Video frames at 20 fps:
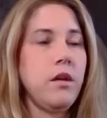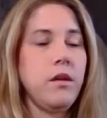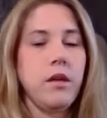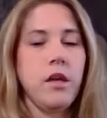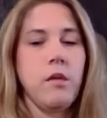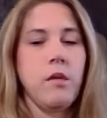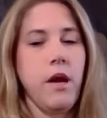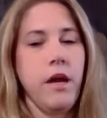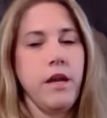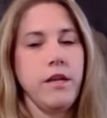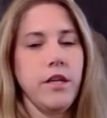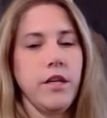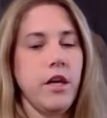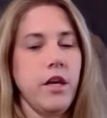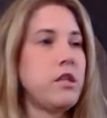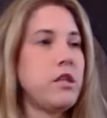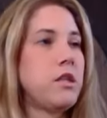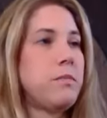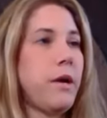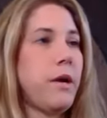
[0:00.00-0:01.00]
combined
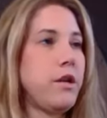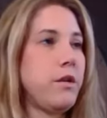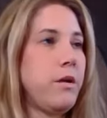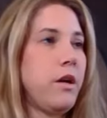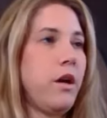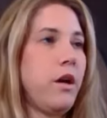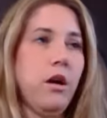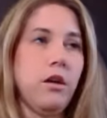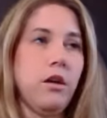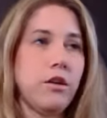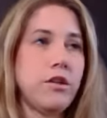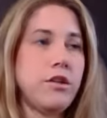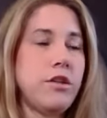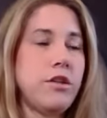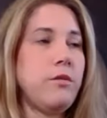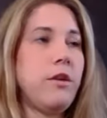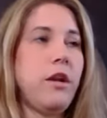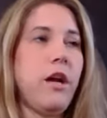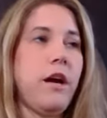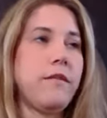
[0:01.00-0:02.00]
tests by doing hunters.
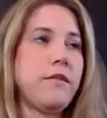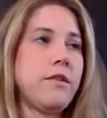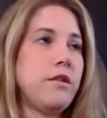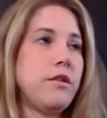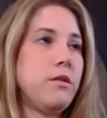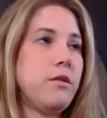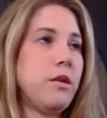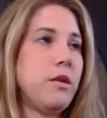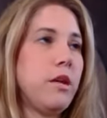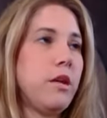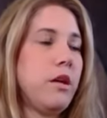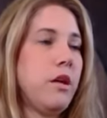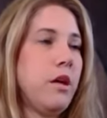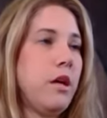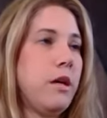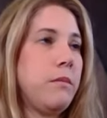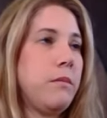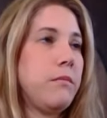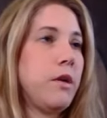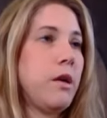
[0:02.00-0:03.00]
You would have to do a
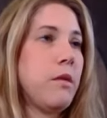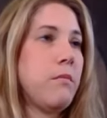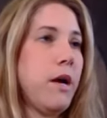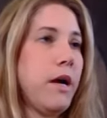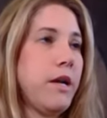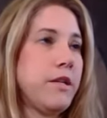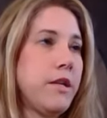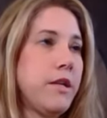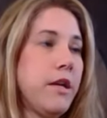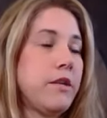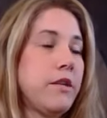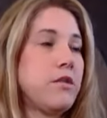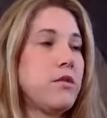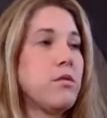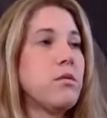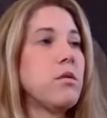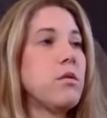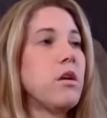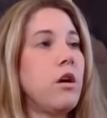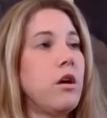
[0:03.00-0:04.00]
combined test
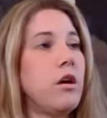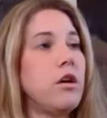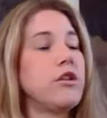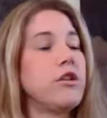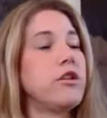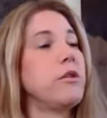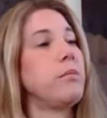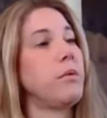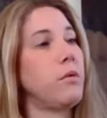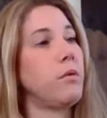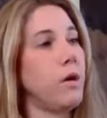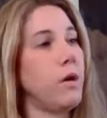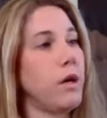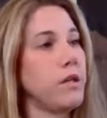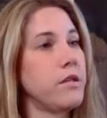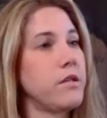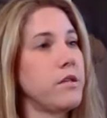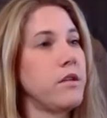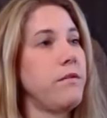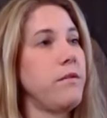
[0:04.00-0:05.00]
or a hardship
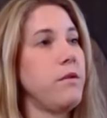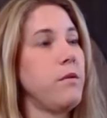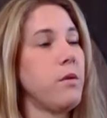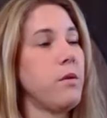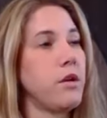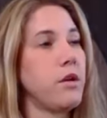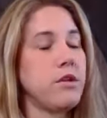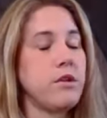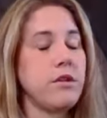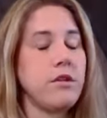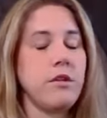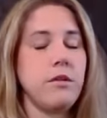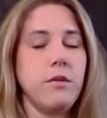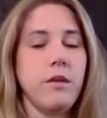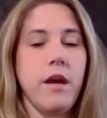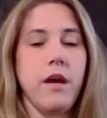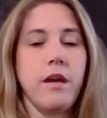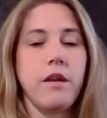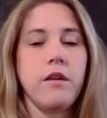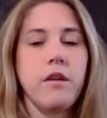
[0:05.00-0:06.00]
request if you wanted to do
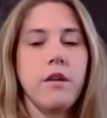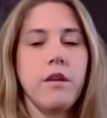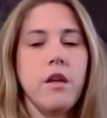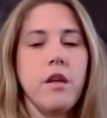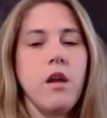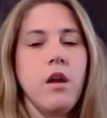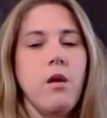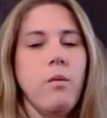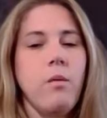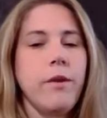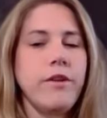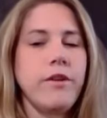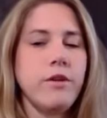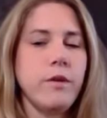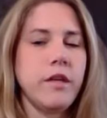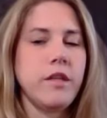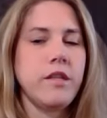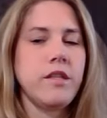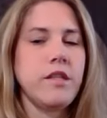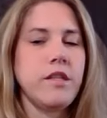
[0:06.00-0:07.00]
that. We do
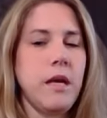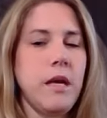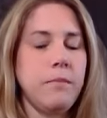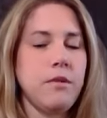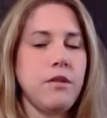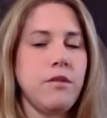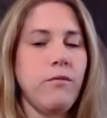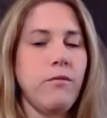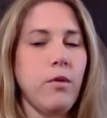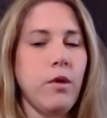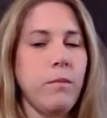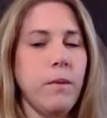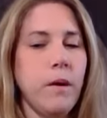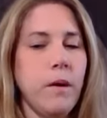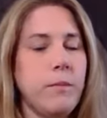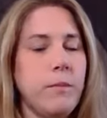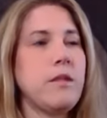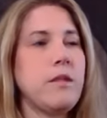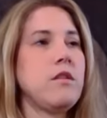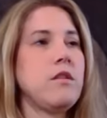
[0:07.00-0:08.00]
accept, for
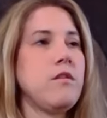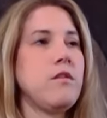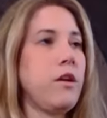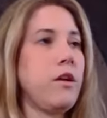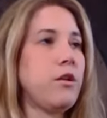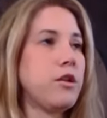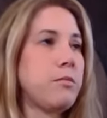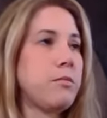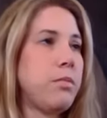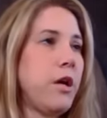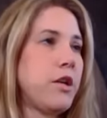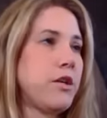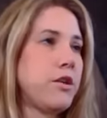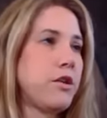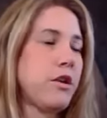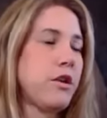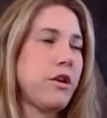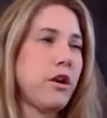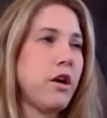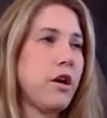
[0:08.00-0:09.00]
purposes of English
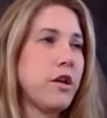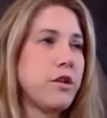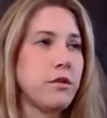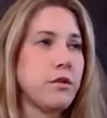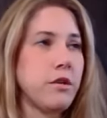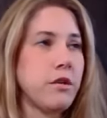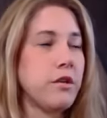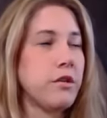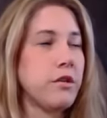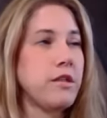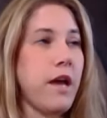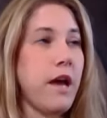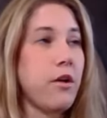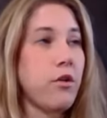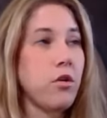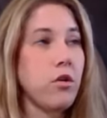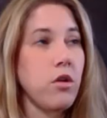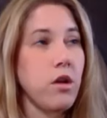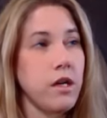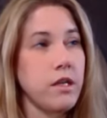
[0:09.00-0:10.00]
pleasure, your hunter under
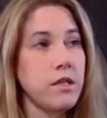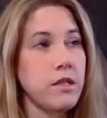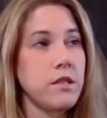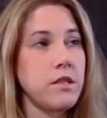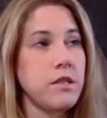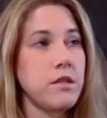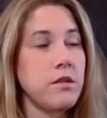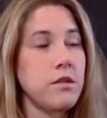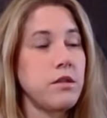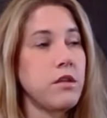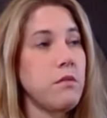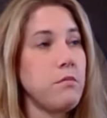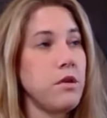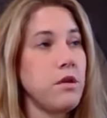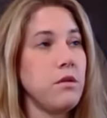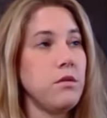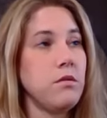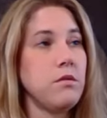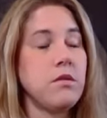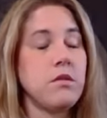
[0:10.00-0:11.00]
saddle classes. Those can be
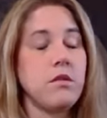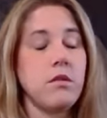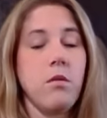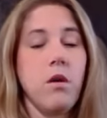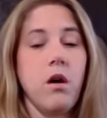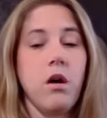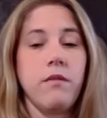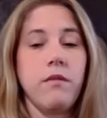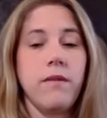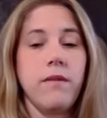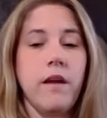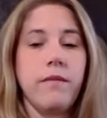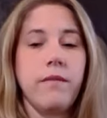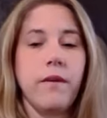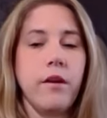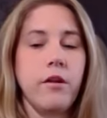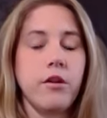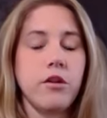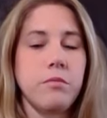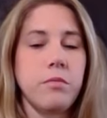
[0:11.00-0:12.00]
used to qualify for
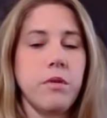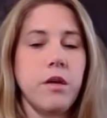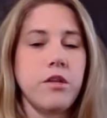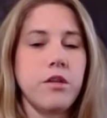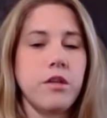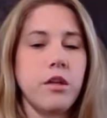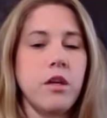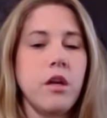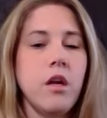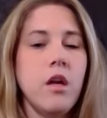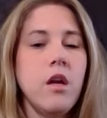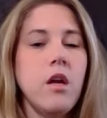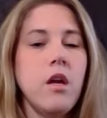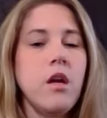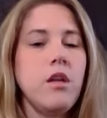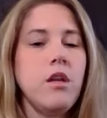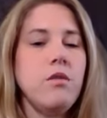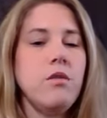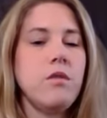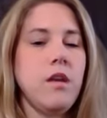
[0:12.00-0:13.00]
English pleasure.
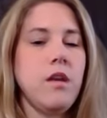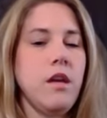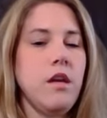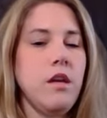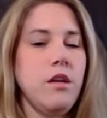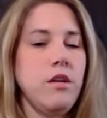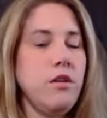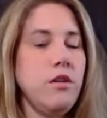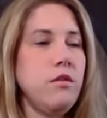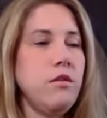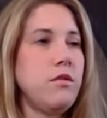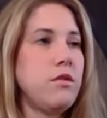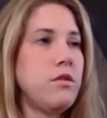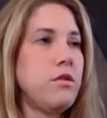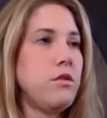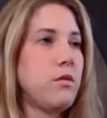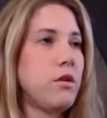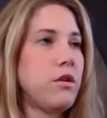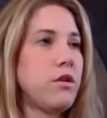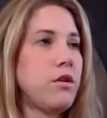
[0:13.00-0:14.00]
You can use
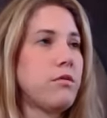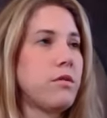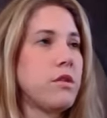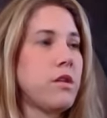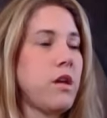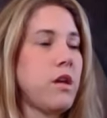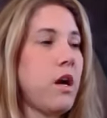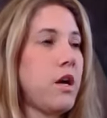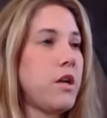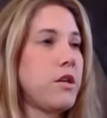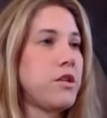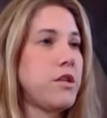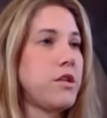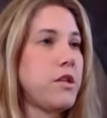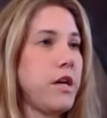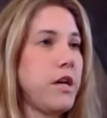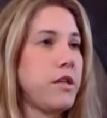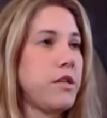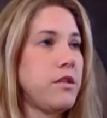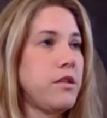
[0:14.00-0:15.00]
your dressage
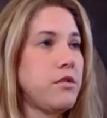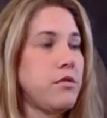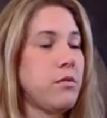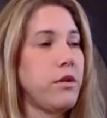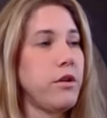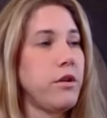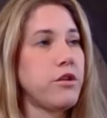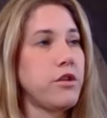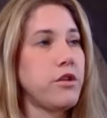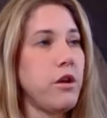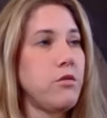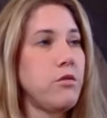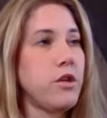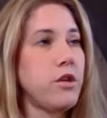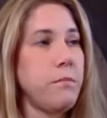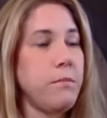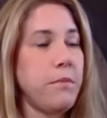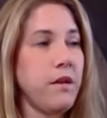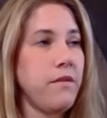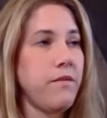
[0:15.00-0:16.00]
test or your show
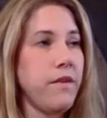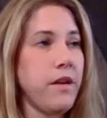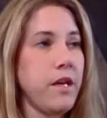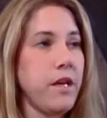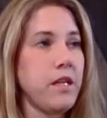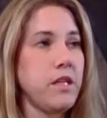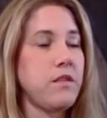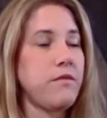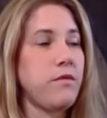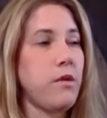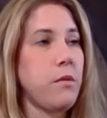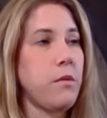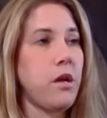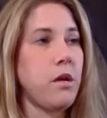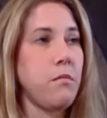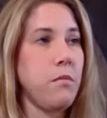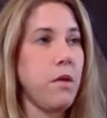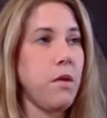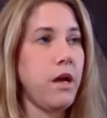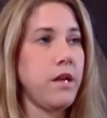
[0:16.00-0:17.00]
jumping phase from a
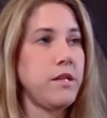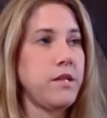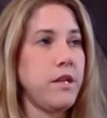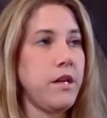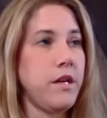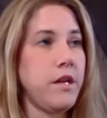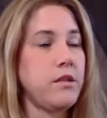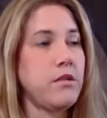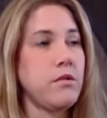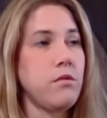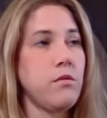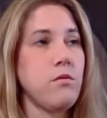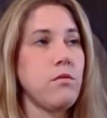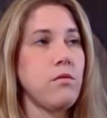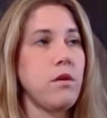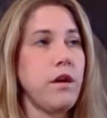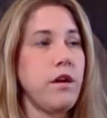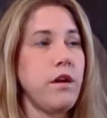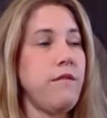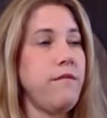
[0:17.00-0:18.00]
combined test
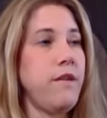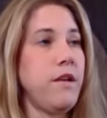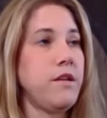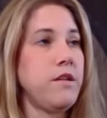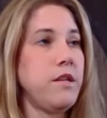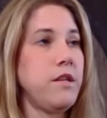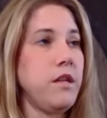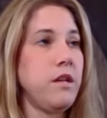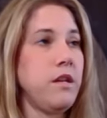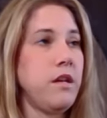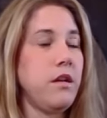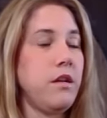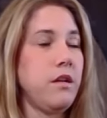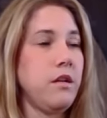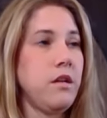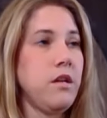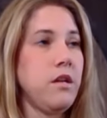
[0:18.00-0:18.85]
or an eventing